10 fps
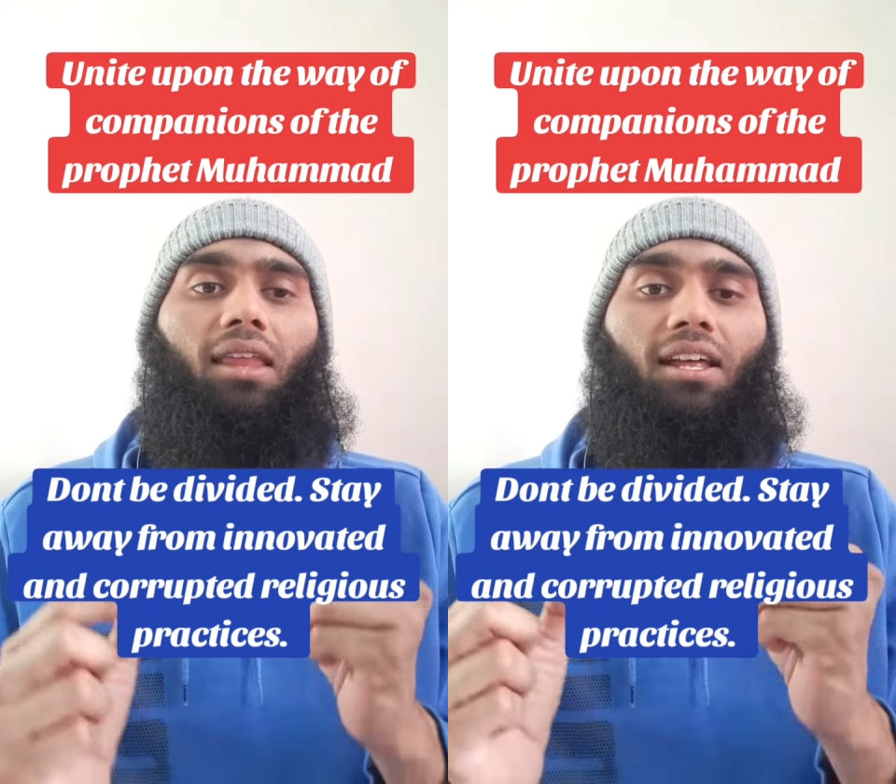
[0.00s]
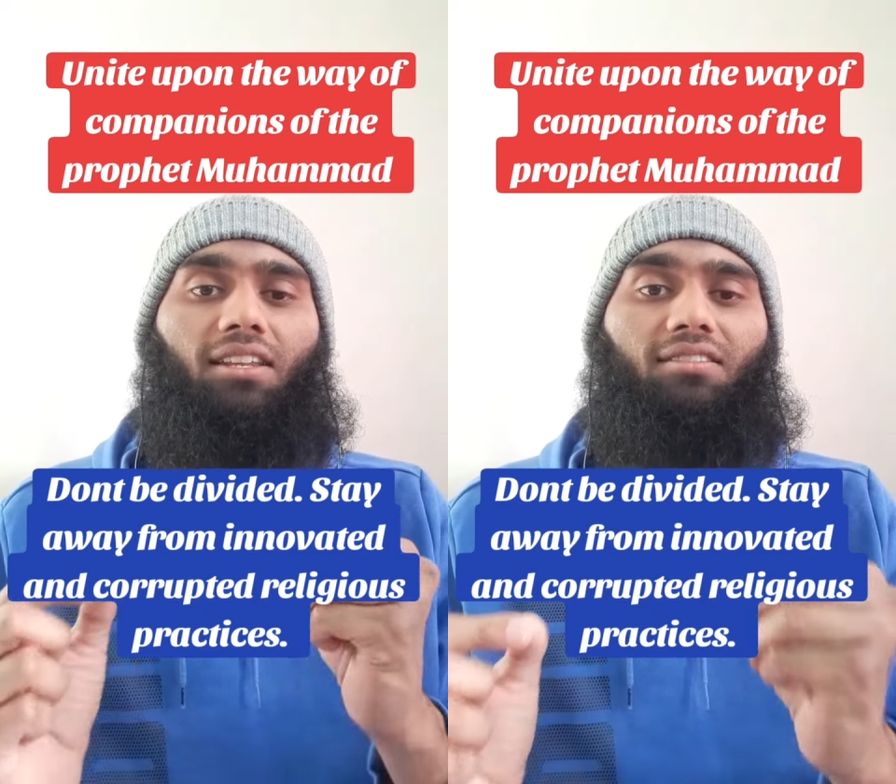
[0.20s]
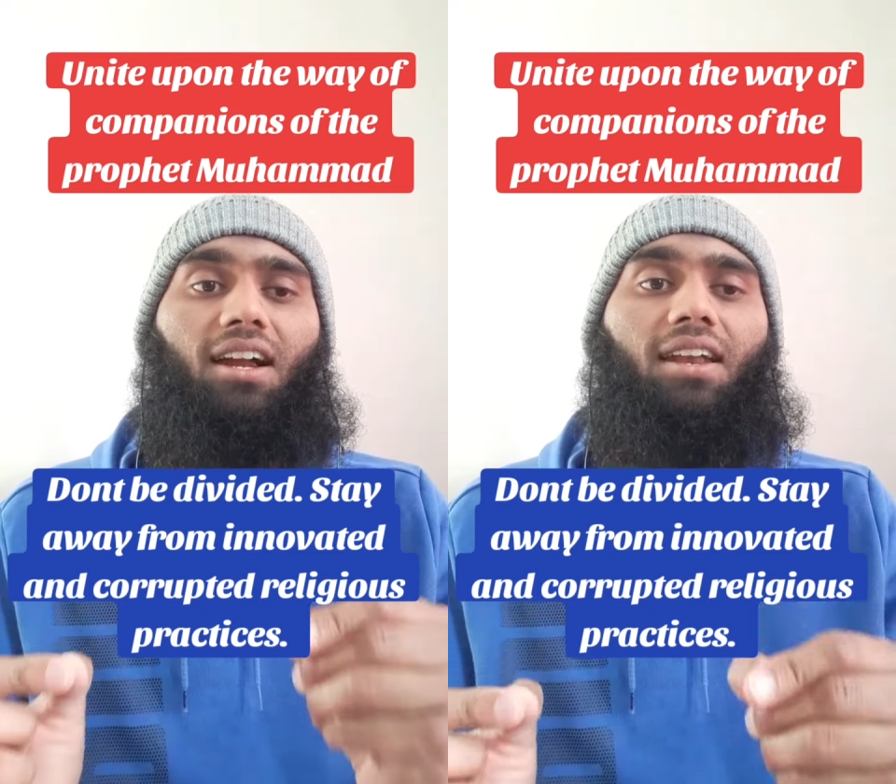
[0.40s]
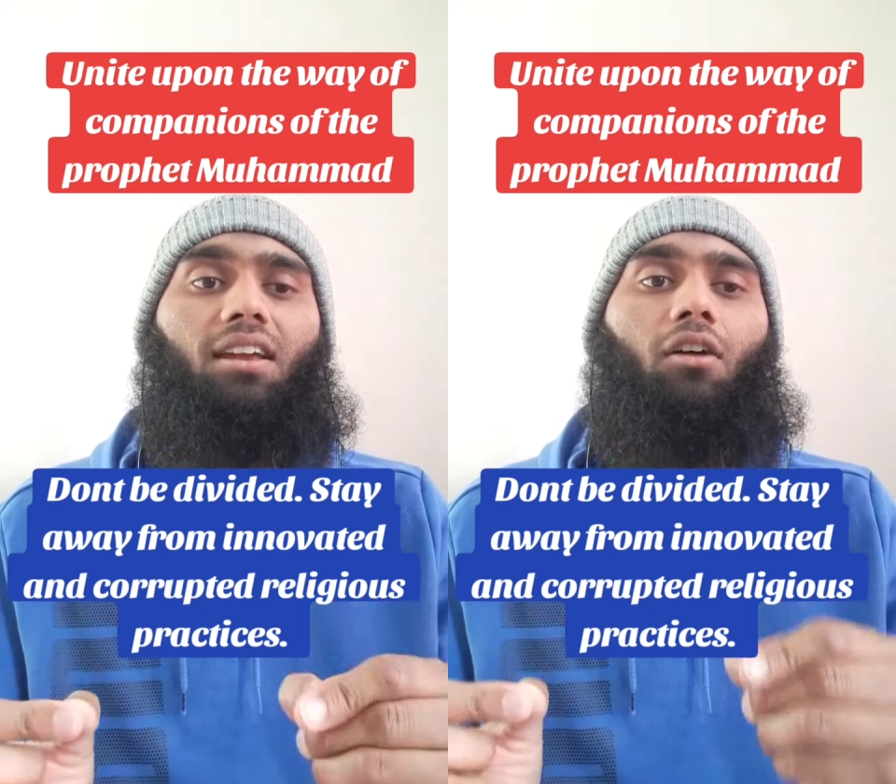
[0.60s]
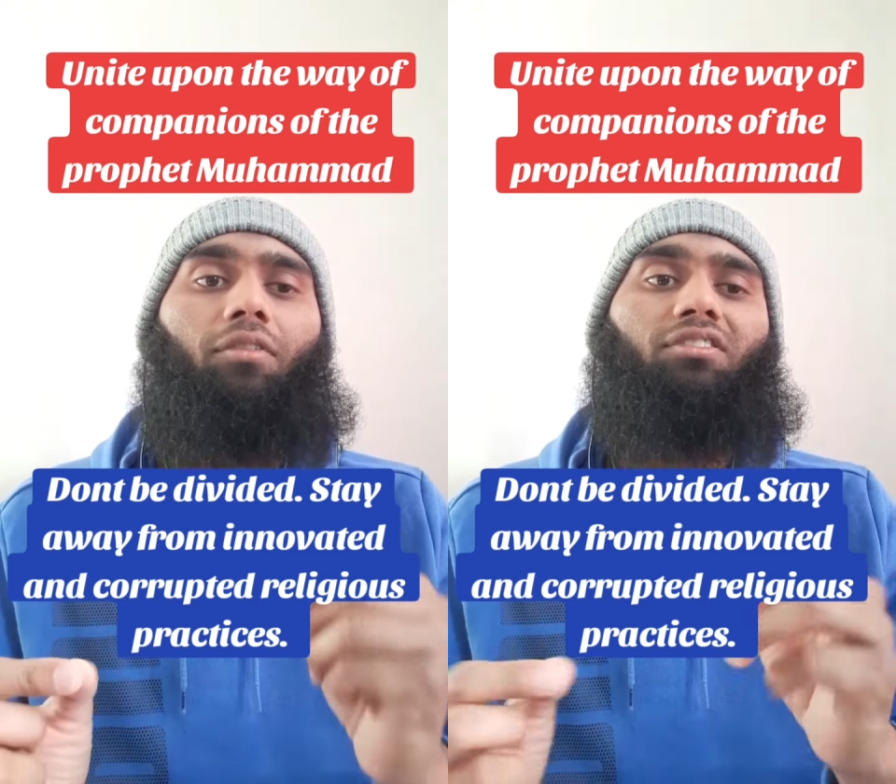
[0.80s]
and
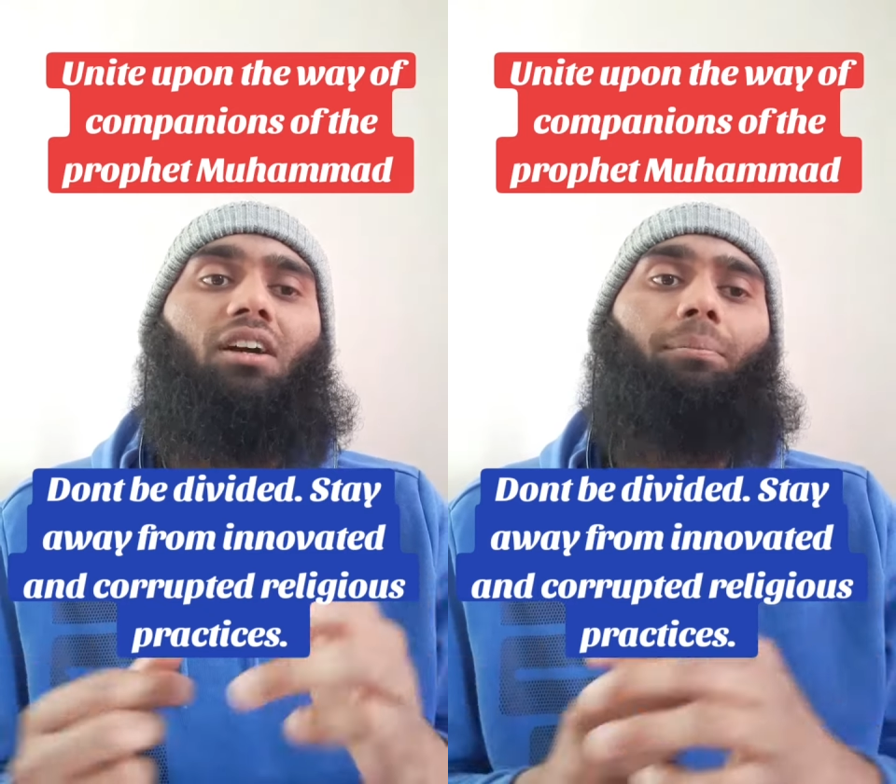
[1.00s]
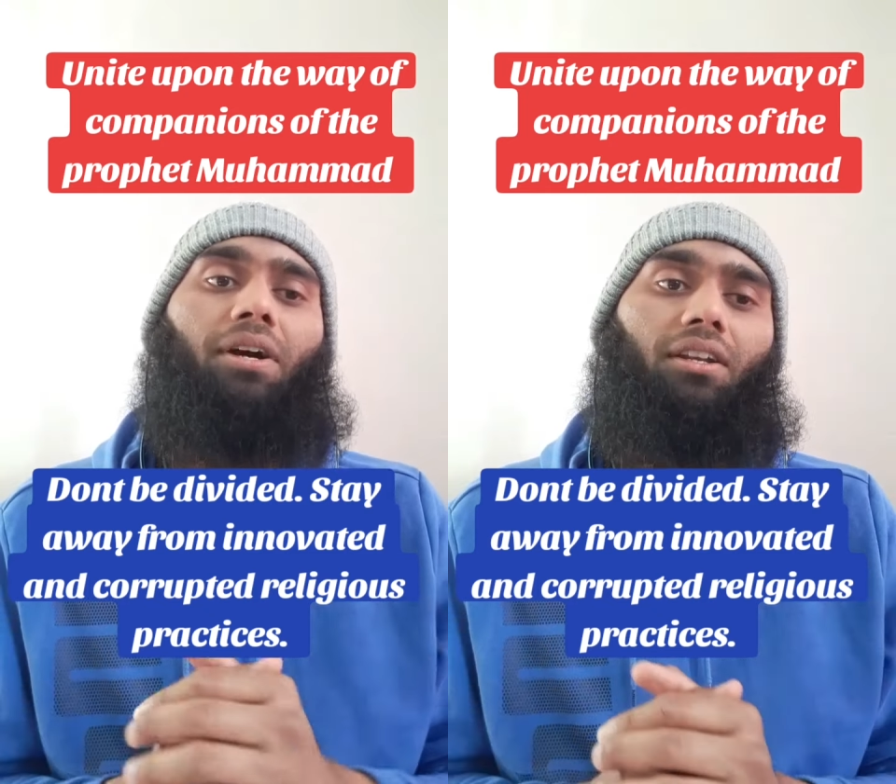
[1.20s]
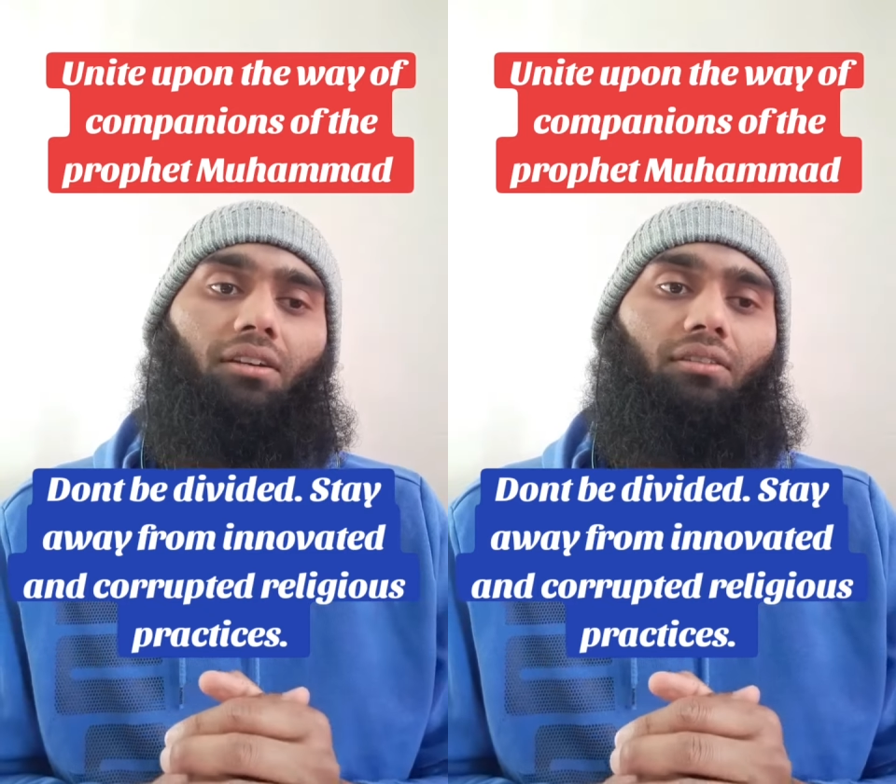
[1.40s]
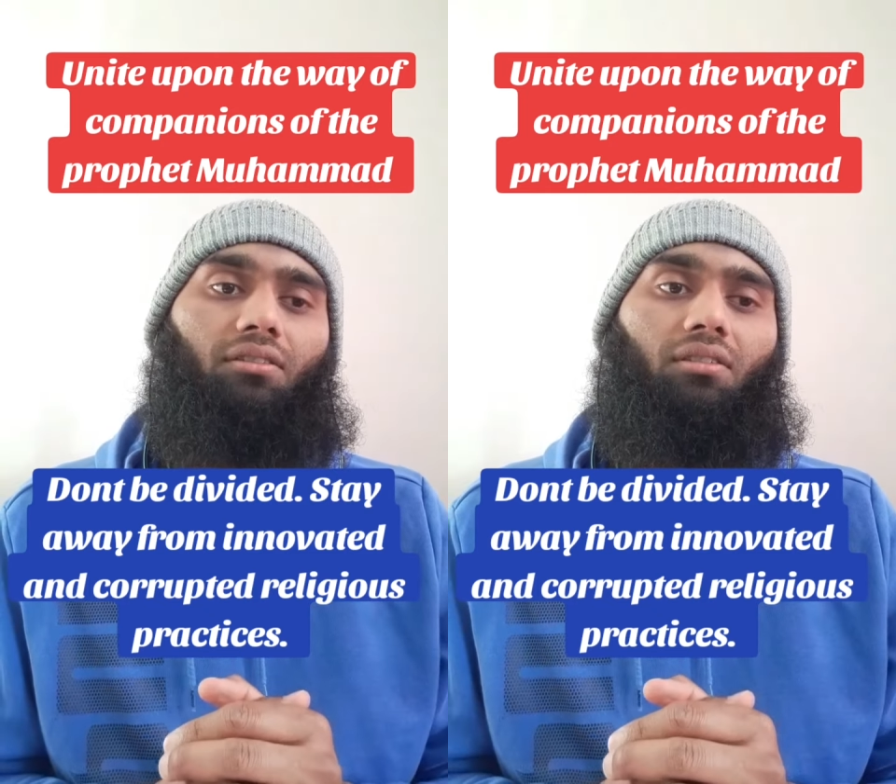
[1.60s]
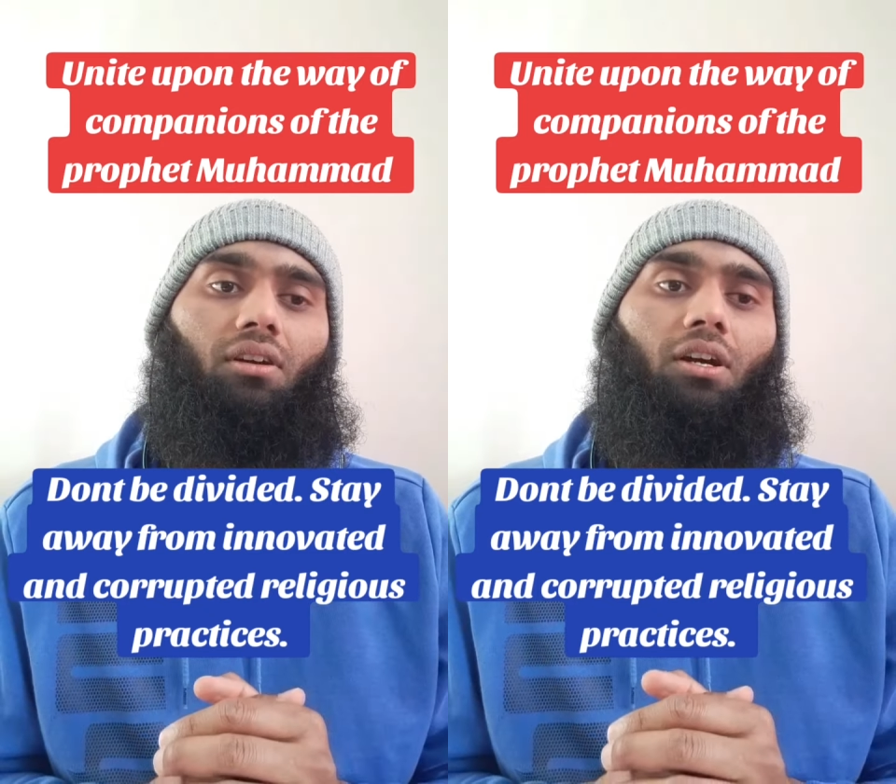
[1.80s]
understanding of his
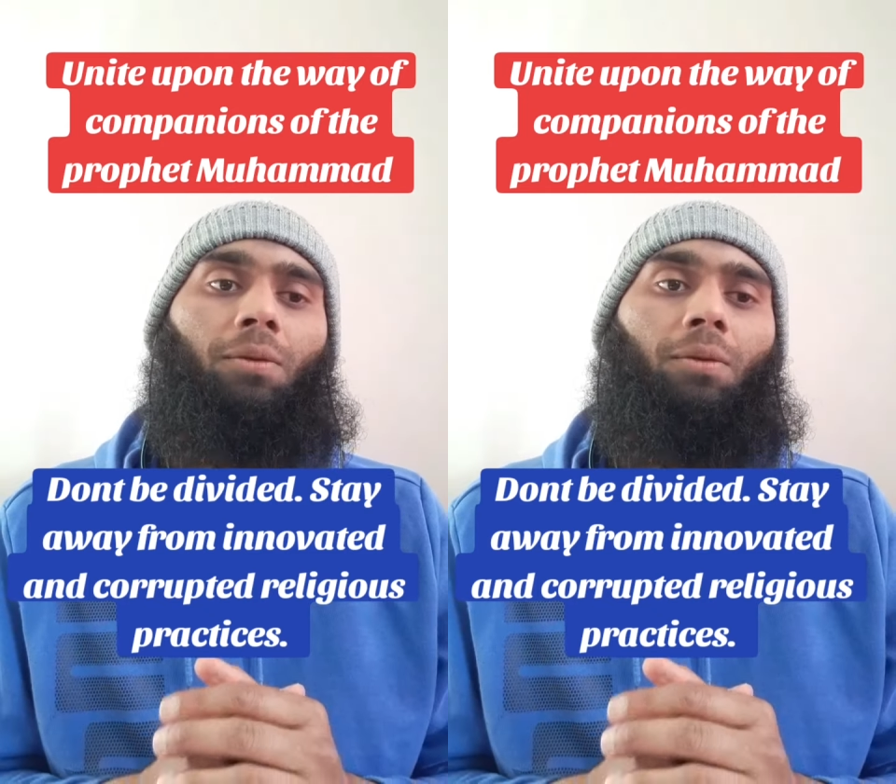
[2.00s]
companions.